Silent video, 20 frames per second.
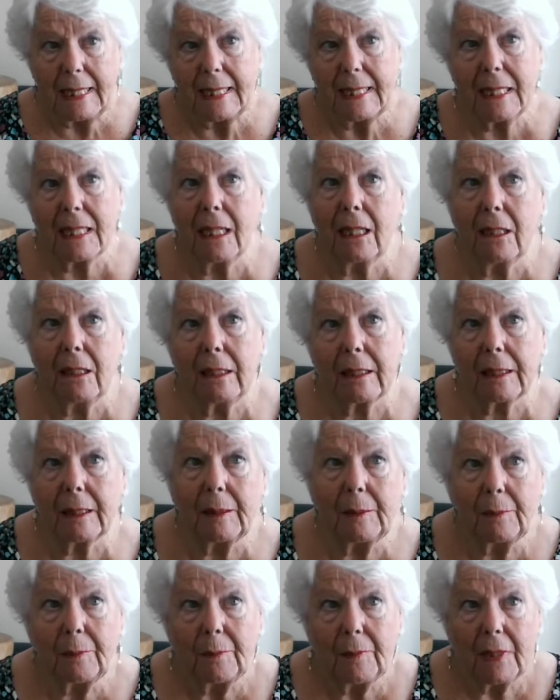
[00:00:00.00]
like,
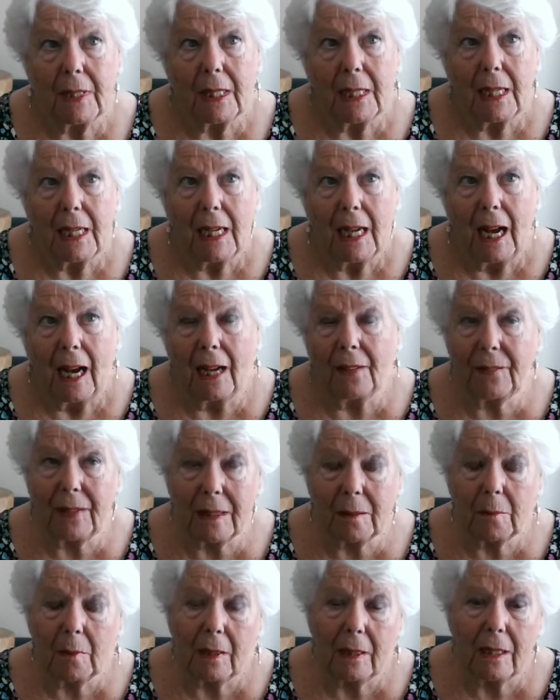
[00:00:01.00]
I think
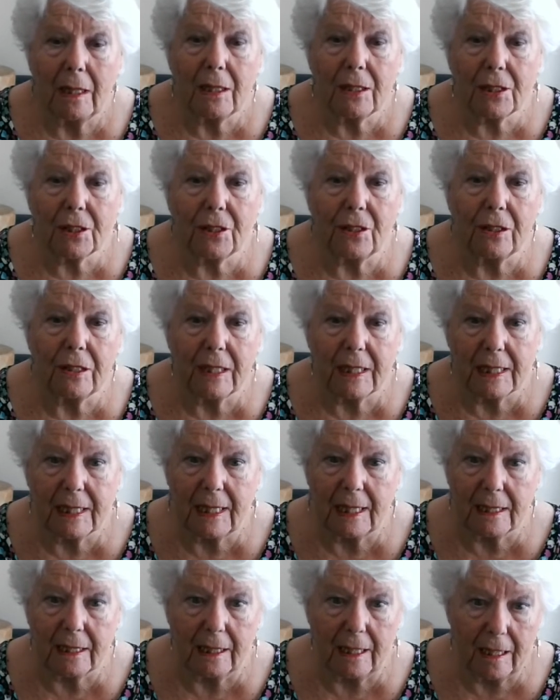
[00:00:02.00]
my last 30
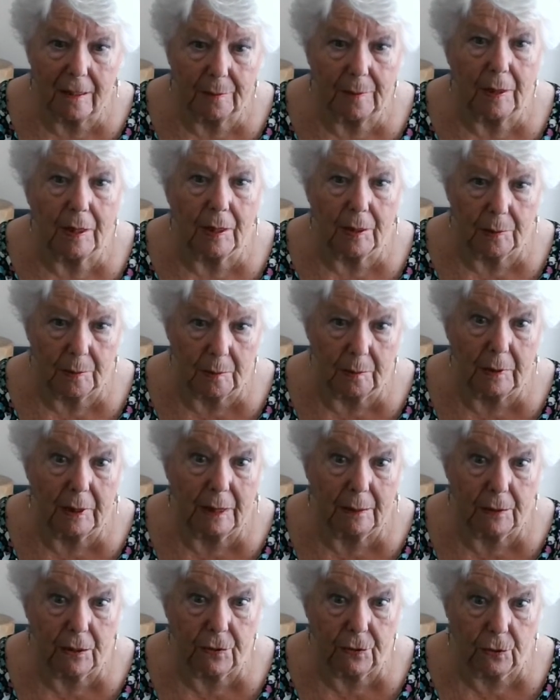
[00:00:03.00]
years, I left my husband when I
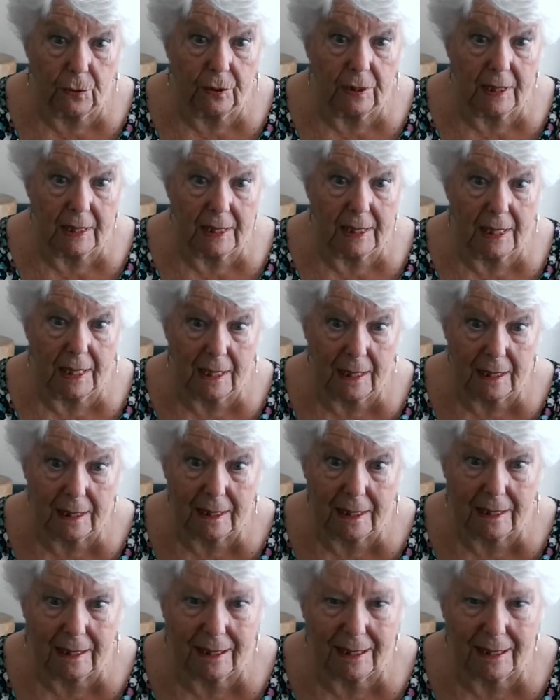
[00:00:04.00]
was 46.